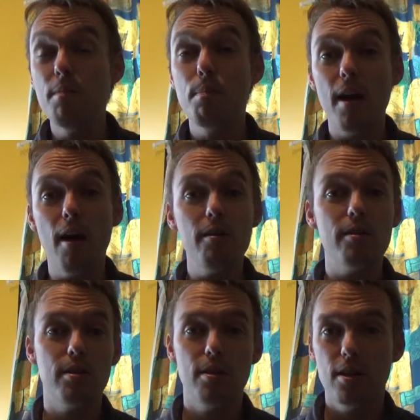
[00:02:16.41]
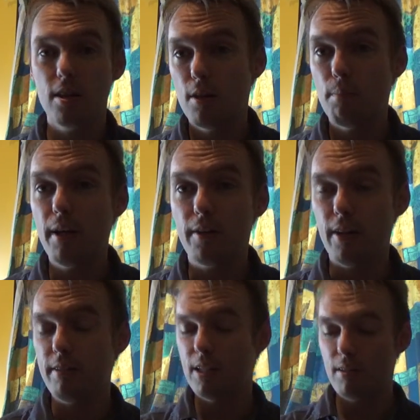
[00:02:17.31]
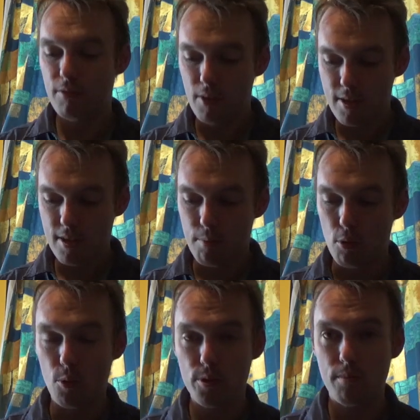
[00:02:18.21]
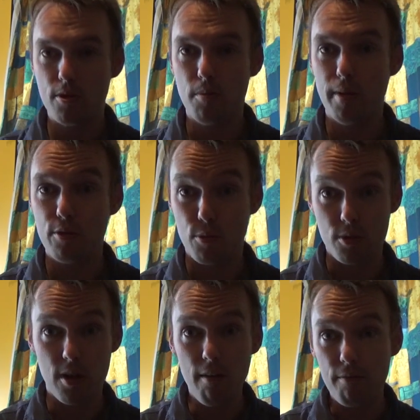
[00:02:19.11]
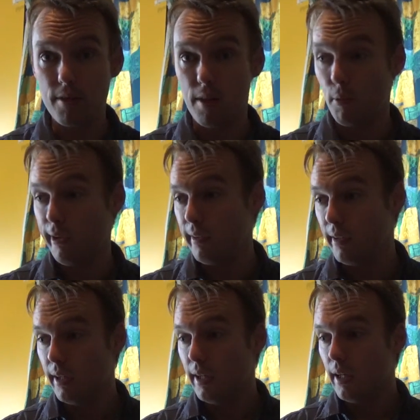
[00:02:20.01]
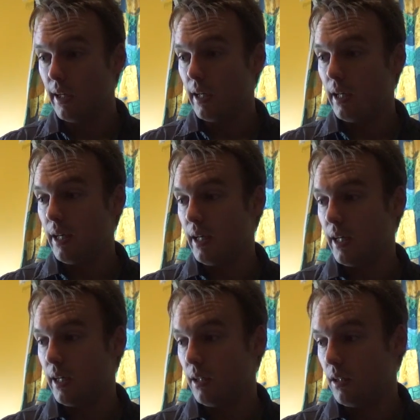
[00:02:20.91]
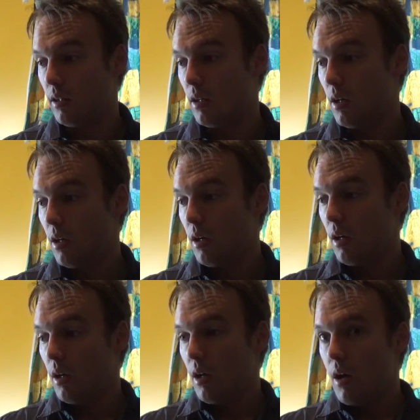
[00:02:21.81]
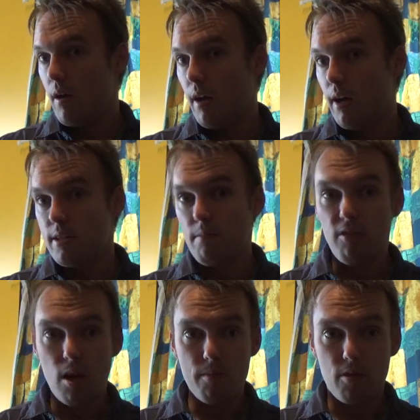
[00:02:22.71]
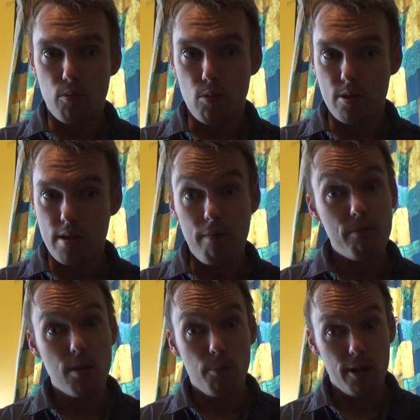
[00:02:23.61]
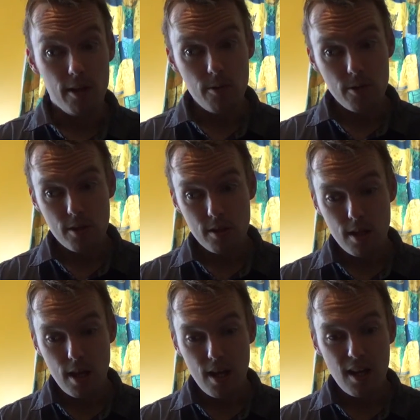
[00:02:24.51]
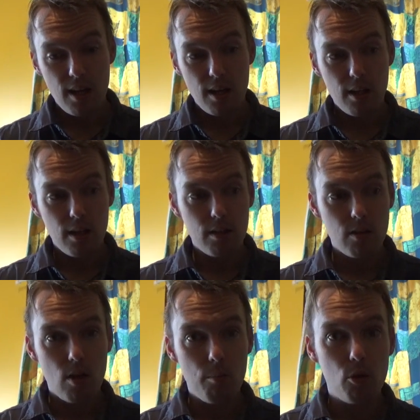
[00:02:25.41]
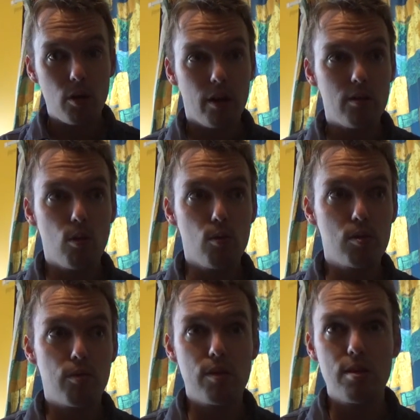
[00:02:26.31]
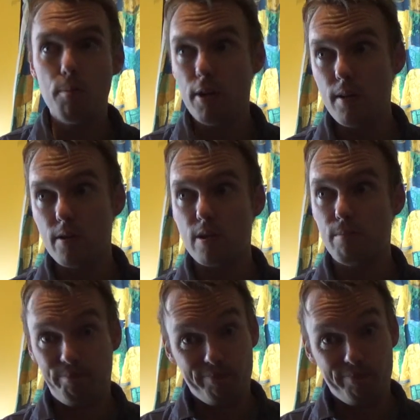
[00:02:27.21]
But I did find some awesome supernatural stuff for someone, and... some Flames of War stuff for someone else, and I'm looking at tools for someone else.